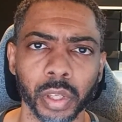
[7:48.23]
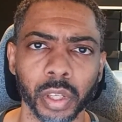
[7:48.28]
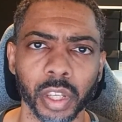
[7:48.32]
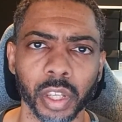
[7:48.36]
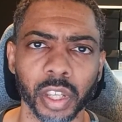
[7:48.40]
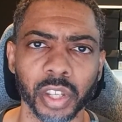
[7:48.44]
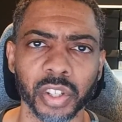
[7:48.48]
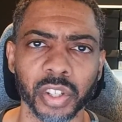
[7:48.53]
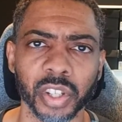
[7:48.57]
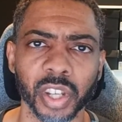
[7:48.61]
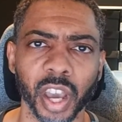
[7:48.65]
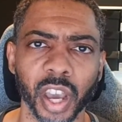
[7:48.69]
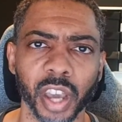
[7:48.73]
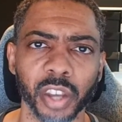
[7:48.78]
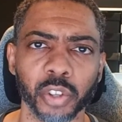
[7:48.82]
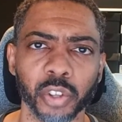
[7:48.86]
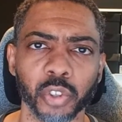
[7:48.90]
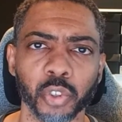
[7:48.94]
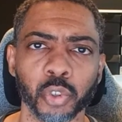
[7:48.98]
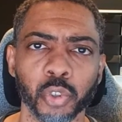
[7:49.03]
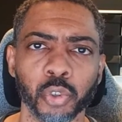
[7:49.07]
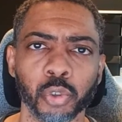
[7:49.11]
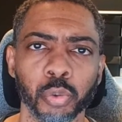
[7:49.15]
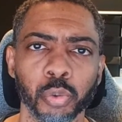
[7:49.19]
is not as
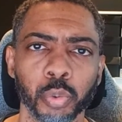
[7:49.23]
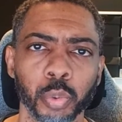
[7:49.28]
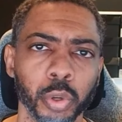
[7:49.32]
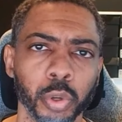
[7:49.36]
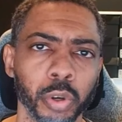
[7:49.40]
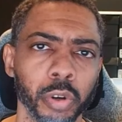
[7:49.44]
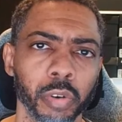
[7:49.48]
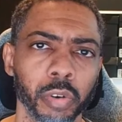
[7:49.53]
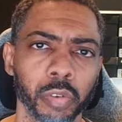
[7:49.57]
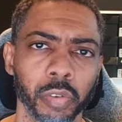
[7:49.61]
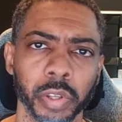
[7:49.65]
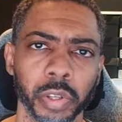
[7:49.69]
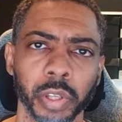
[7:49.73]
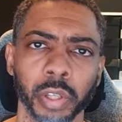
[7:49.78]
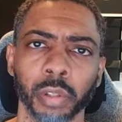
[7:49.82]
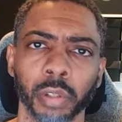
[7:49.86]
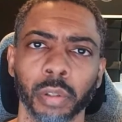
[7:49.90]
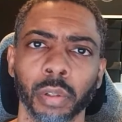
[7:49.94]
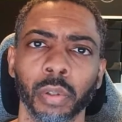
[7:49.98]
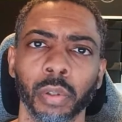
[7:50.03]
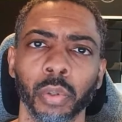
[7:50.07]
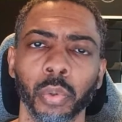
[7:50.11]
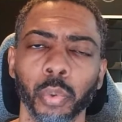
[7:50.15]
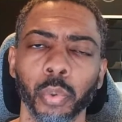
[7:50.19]
dreary and
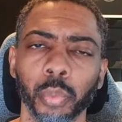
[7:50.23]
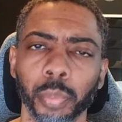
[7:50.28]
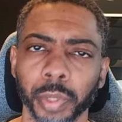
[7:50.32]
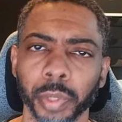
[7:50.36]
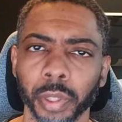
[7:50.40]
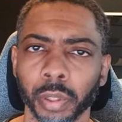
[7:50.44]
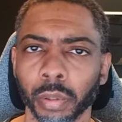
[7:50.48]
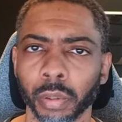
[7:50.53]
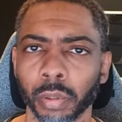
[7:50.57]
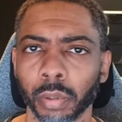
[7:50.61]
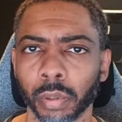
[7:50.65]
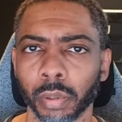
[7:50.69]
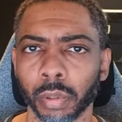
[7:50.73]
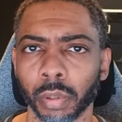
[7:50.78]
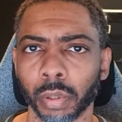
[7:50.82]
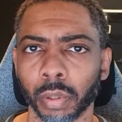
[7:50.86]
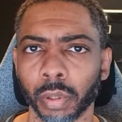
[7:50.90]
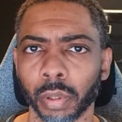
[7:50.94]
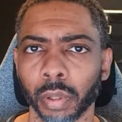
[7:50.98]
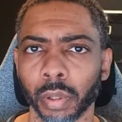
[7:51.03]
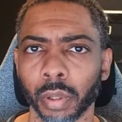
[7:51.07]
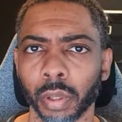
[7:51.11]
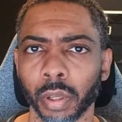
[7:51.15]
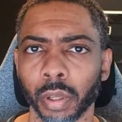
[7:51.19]
gloomy
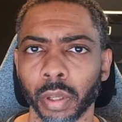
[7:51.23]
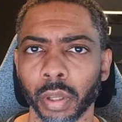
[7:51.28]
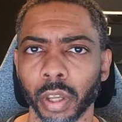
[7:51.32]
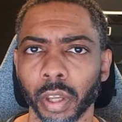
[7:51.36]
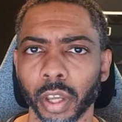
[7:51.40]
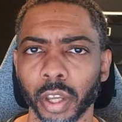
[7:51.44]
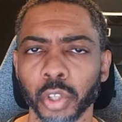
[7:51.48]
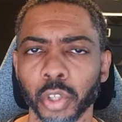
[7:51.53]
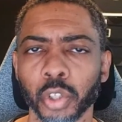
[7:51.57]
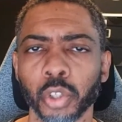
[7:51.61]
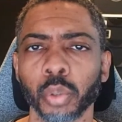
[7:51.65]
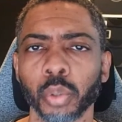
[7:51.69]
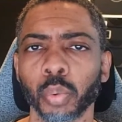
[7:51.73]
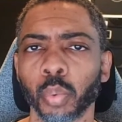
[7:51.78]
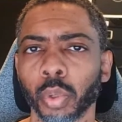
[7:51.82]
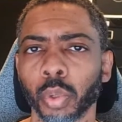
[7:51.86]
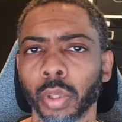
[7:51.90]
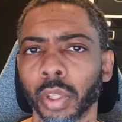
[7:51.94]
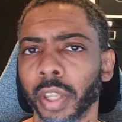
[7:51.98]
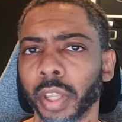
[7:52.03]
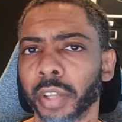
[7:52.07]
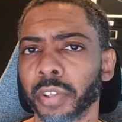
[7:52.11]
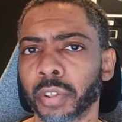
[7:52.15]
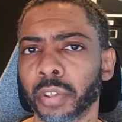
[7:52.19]
as you were
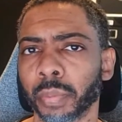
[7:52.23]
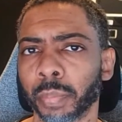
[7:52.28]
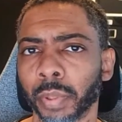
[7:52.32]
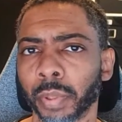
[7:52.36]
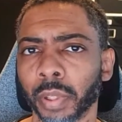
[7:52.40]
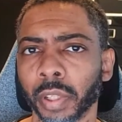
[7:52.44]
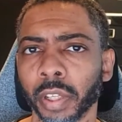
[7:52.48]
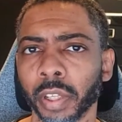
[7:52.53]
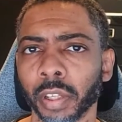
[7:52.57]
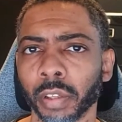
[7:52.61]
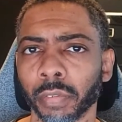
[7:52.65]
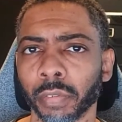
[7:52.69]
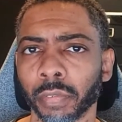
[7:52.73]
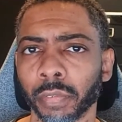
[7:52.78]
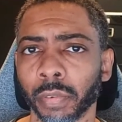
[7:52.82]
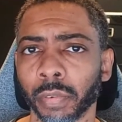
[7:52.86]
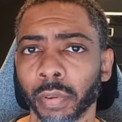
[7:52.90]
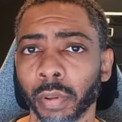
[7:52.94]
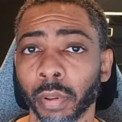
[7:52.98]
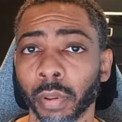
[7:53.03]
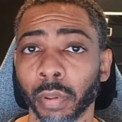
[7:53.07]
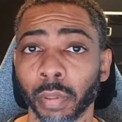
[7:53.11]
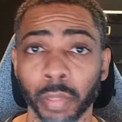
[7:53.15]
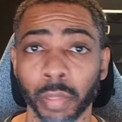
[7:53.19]
led to believe.
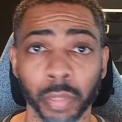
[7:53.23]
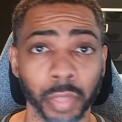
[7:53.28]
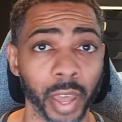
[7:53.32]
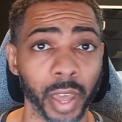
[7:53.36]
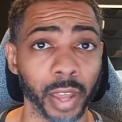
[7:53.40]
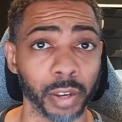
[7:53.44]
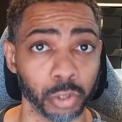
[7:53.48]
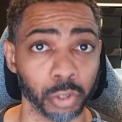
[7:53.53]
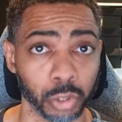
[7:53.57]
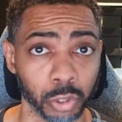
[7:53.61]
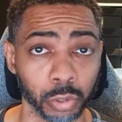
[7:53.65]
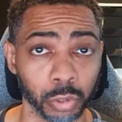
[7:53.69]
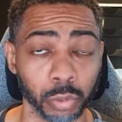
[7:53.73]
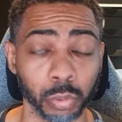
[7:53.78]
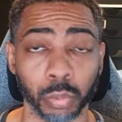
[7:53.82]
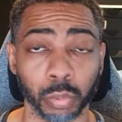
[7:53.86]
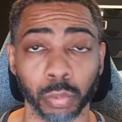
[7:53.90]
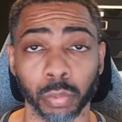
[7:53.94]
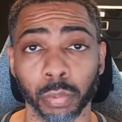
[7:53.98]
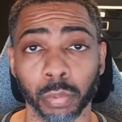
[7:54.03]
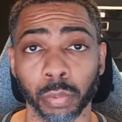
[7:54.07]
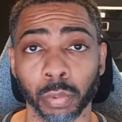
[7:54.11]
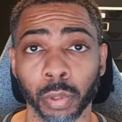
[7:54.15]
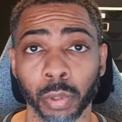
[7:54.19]
That too
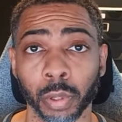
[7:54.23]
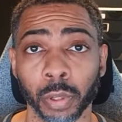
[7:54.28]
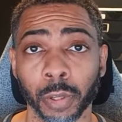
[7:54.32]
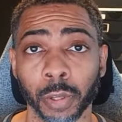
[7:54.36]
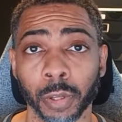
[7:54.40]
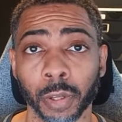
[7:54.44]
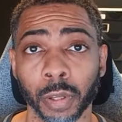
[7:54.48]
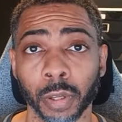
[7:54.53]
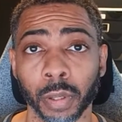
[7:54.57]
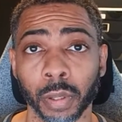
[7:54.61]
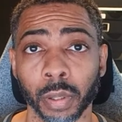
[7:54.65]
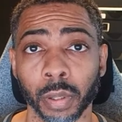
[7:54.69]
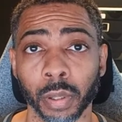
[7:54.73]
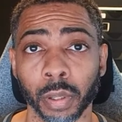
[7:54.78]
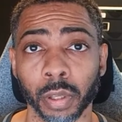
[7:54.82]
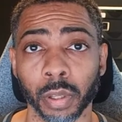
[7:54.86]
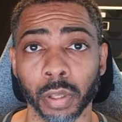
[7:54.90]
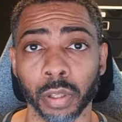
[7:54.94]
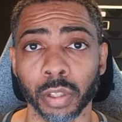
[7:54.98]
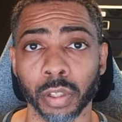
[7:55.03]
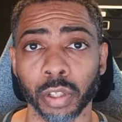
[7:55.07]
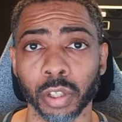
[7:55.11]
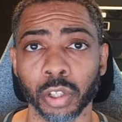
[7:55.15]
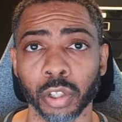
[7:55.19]

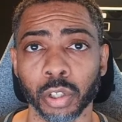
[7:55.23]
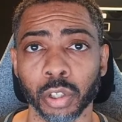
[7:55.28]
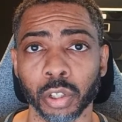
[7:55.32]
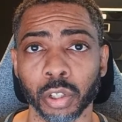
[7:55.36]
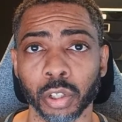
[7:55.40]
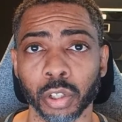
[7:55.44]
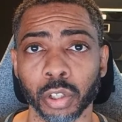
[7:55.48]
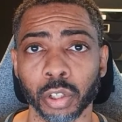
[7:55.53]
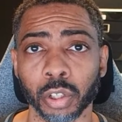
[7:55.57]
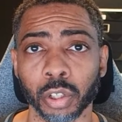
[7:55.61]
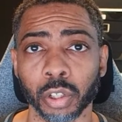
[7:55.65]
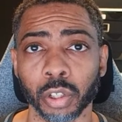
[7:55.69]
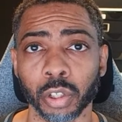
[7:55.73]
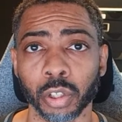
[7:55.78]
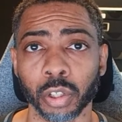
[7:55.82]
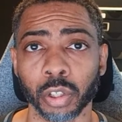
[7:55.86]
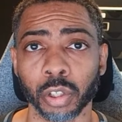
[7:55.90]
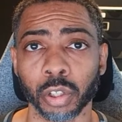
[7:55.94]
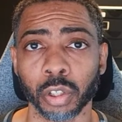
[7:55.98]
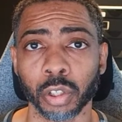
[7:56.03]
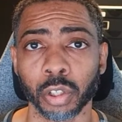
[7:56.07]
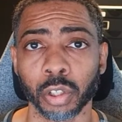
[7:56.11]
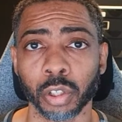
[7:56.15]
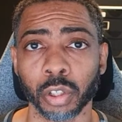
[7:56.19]
is a red pill
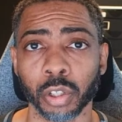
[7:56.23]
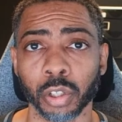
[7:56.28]
moment.